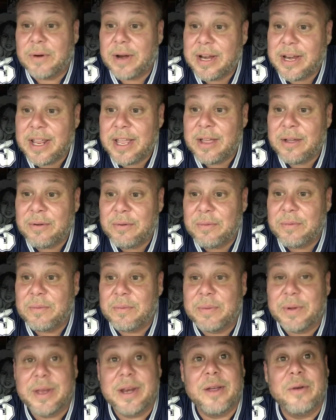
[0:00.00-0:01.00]
right now,
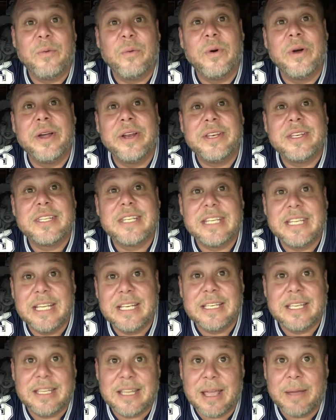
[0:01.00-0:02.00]
but I want to
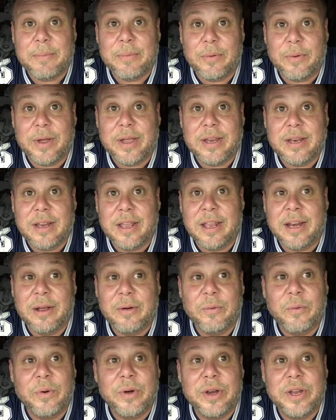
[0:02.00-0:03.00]
get to that point. And I
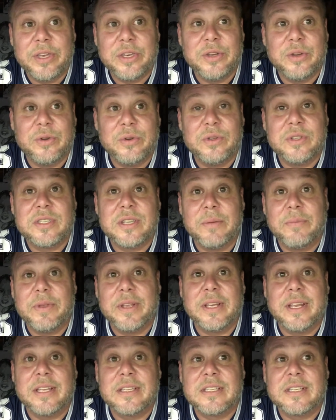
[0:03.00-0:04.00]
want to do
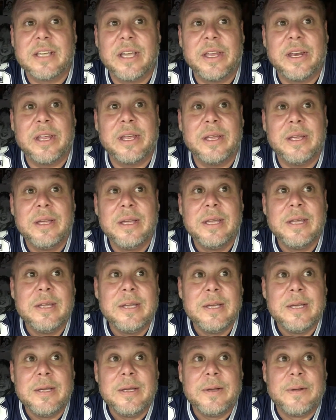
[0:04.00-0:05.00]
something that's going to
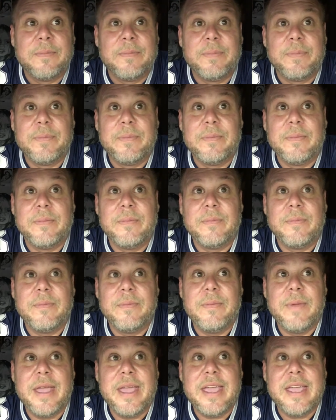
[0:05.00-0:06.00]

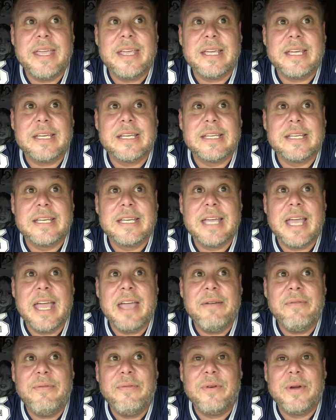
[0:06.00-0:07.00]
make
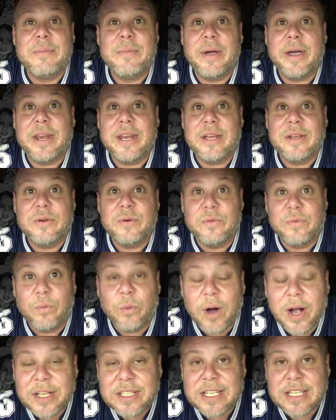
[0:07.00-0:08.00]
everybody who
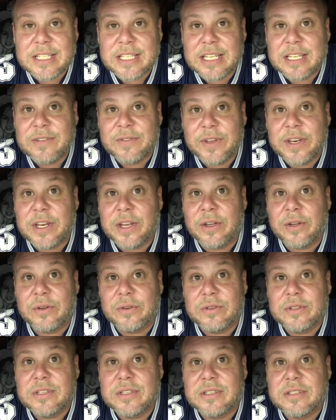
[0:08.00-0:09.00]
watches these
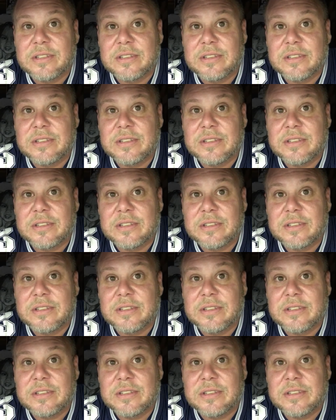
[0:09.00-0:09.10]
videos